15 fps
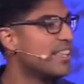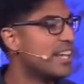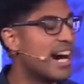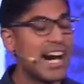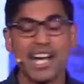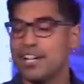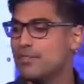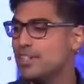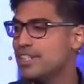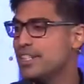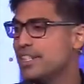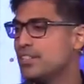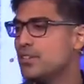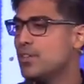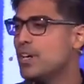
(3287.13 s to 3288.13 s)
the eye of a
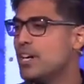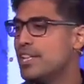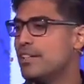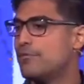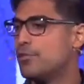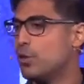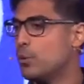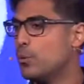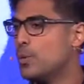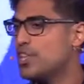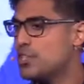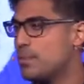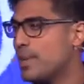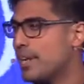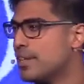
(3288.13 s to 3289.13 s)
needle than for a
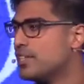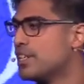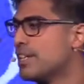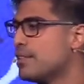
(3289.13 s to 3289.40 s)
rich man